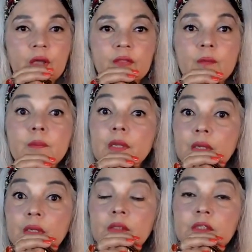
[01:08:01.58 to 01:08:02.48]
the
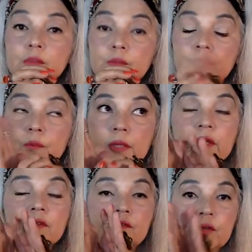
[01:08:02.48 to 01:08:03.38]
million
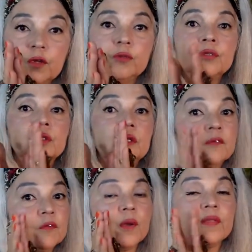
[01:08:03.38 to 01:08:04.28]
million views
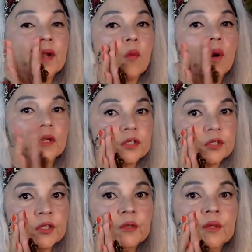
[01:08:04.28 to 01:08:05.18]
giveaway that I wanted to
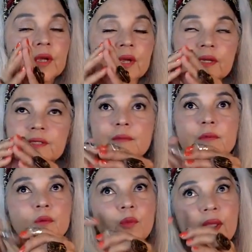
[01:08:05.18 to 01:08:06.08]
do because I
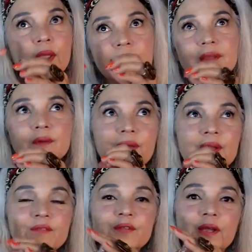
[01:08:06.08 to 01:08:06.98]
remember waiting and
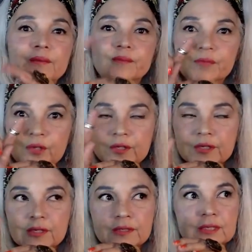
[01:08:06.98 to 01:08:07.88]
waiting for that, you know, the
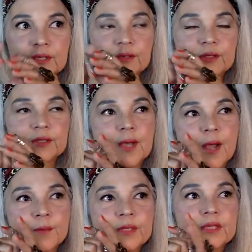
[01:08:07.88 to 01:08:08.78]
little ticker at the
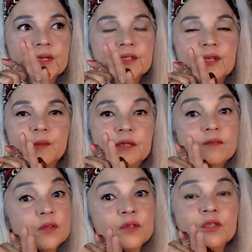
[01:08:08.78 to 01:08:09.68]
top that tells you how many
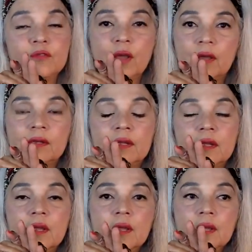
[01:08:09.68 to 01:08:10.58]
views you've had.
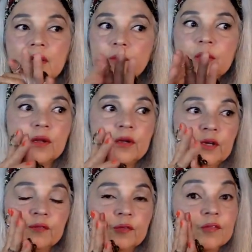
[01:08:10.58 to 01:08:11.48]
And I've been on here
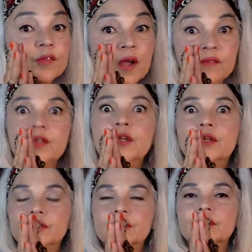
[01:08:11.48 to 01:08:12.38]
for five
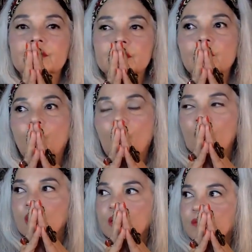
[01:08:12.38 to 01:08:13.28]
years, so it took a
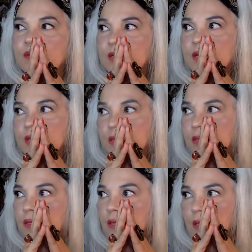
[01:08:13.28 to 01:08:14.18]
while, and I think I hit
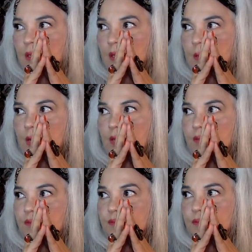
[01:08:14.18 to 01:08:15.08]
it about
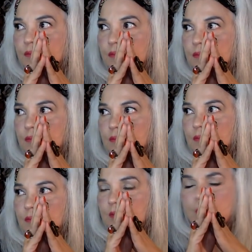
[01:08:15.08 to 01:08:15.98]

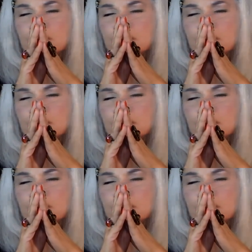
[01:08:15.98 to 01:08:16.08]
maybe